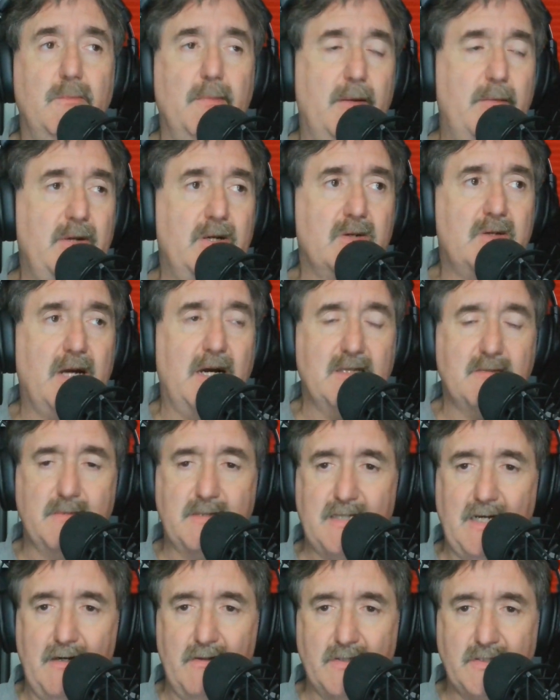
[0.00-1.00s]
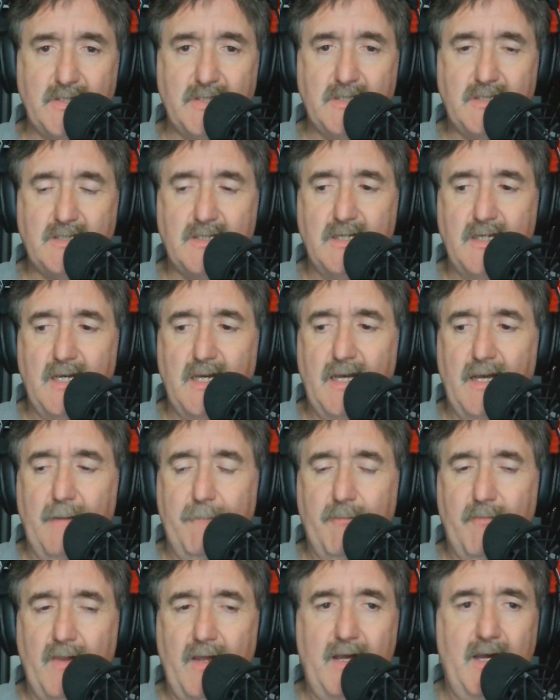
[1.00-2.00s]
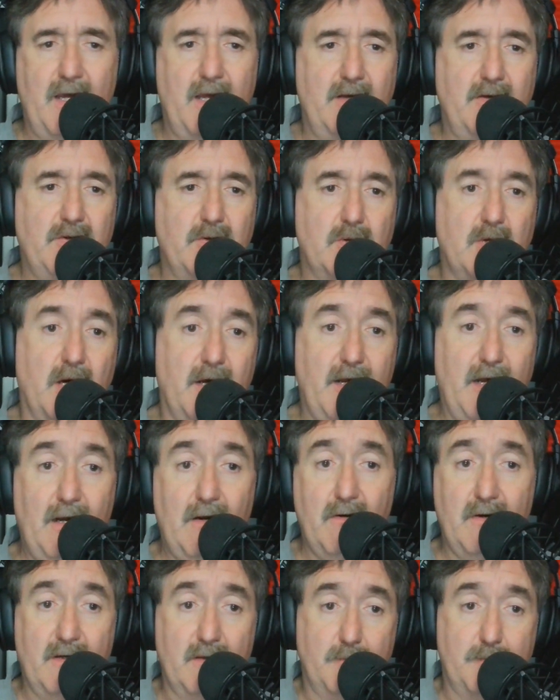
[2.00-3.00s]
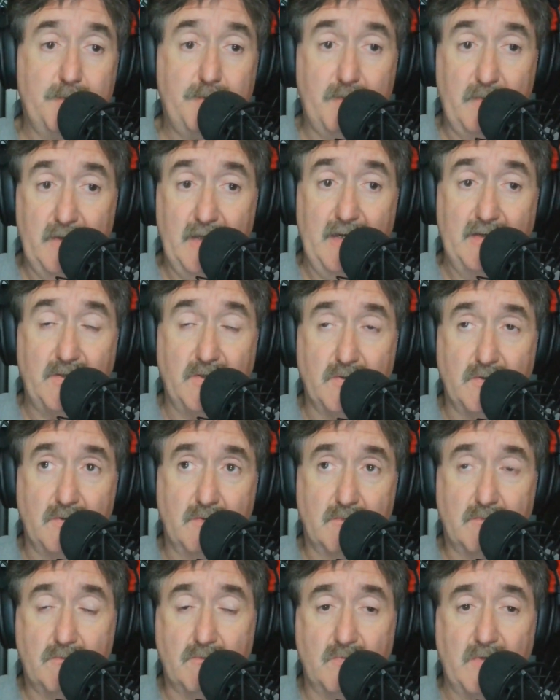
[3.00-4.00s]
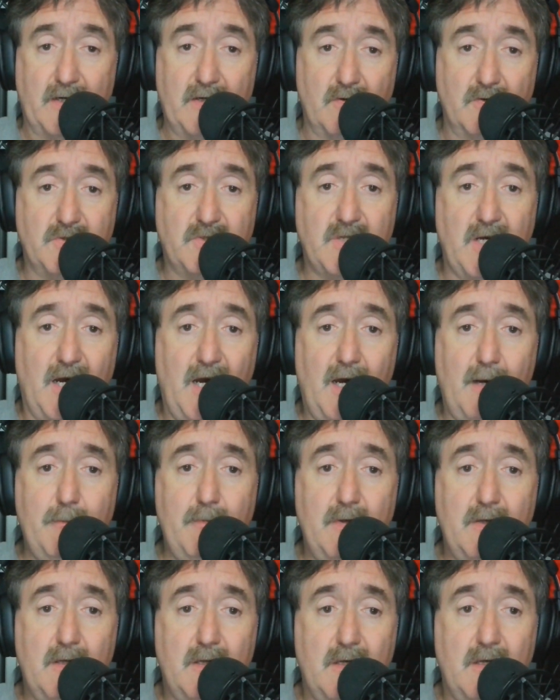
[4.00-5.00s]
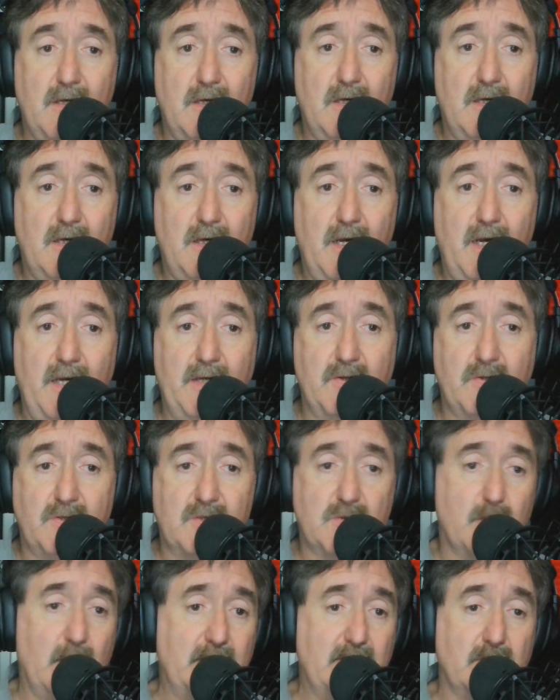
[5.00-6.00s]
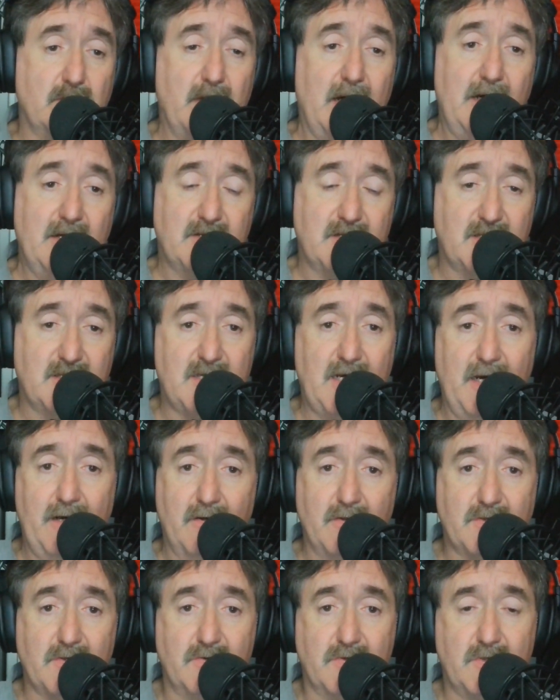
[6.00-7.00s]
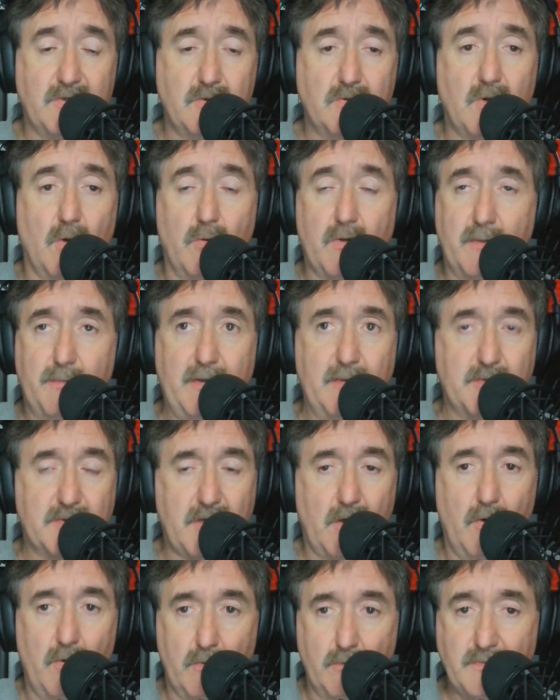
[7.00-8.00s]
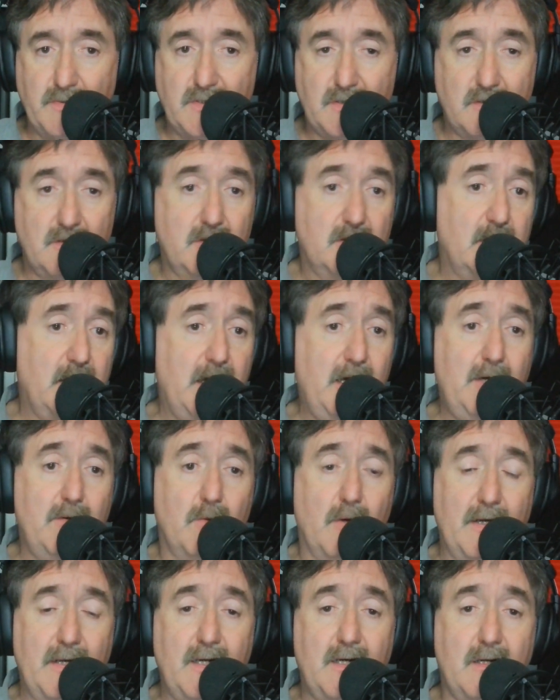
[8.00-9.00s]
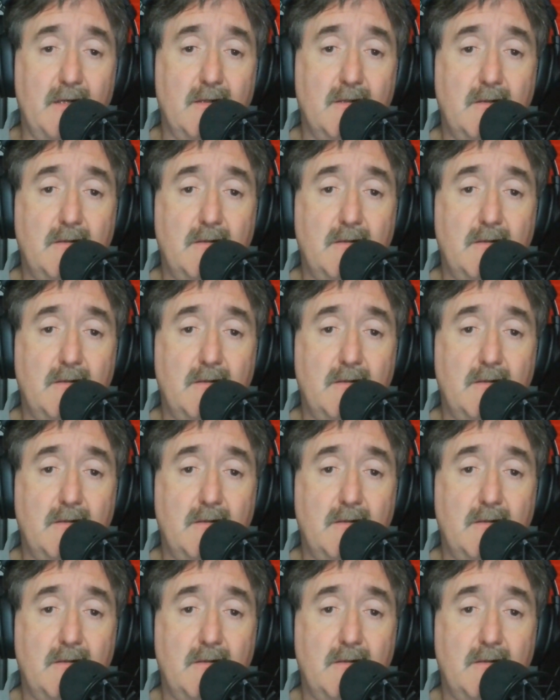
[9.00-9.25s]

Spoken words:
maybe you're a cosmetologist and you cut hair at your regular job and you just want to do that as a side hustle too, go into people's homes, hey, why not?